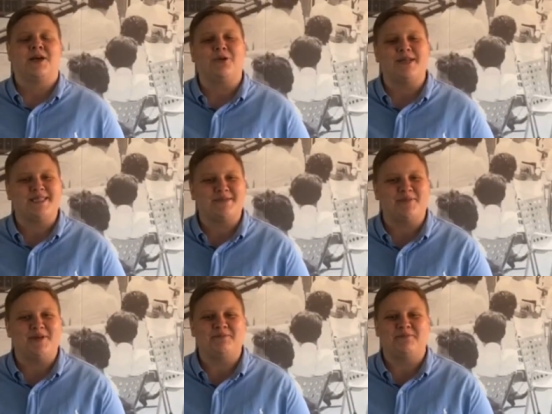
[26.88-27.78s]
Quite
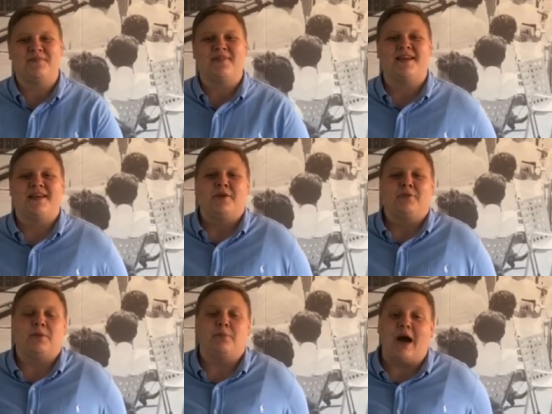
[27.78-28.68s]
simply,
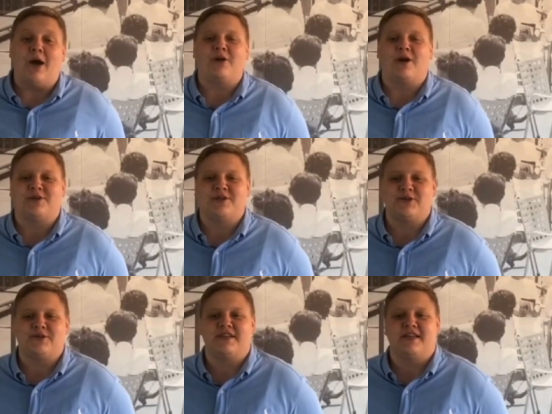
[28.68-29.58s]
we empower our
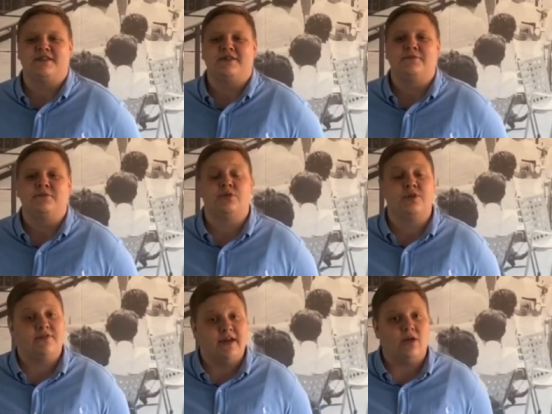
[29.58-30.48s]
associates to
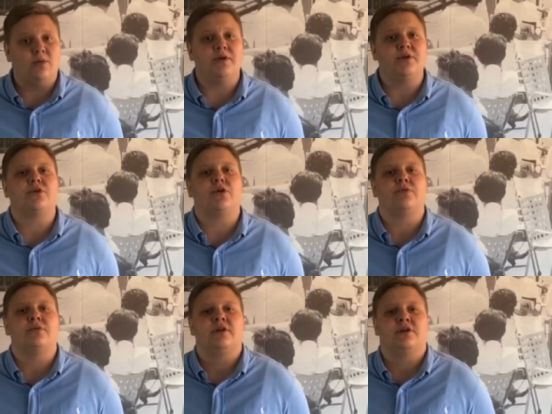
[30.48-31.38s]
develop and grow
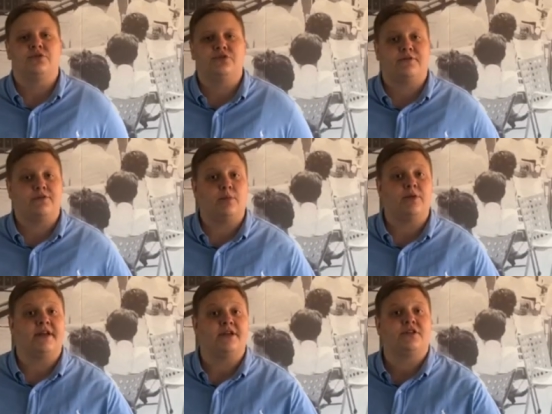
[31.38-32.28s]
to their full
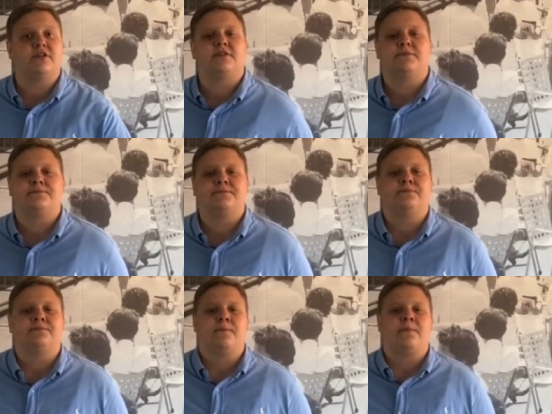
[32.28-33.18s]
potentials.
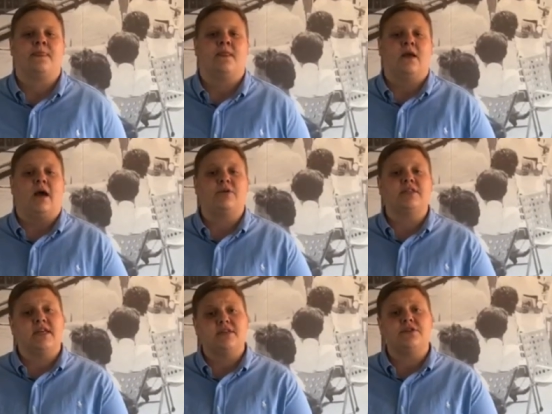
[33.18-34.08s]
Our
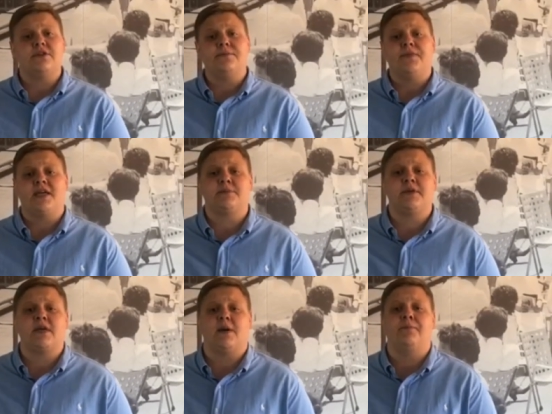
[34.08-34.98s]
center has
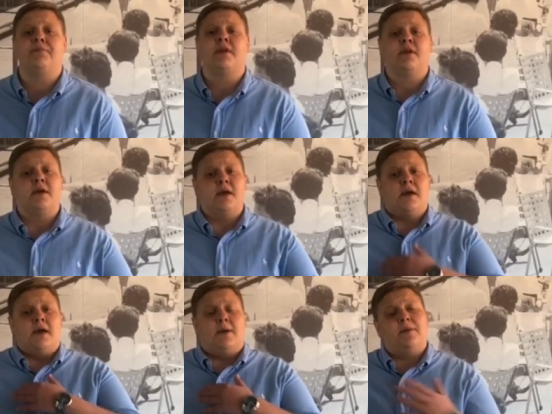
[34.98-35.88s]
become
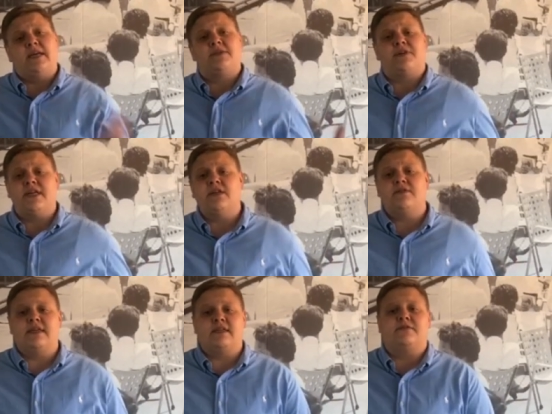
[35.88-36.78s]
a place where
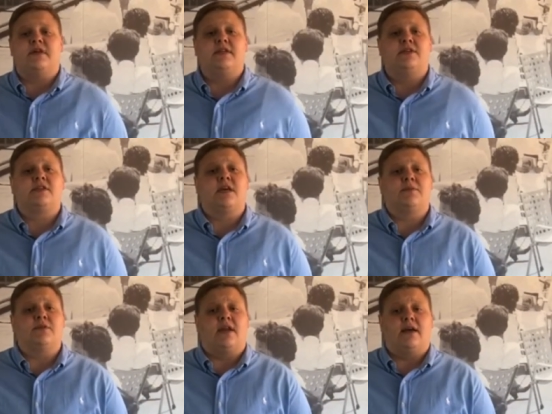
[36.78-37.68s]
innovative ideas come
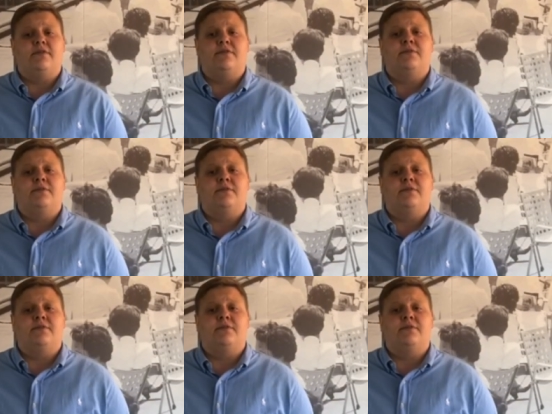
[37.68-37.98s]
to life,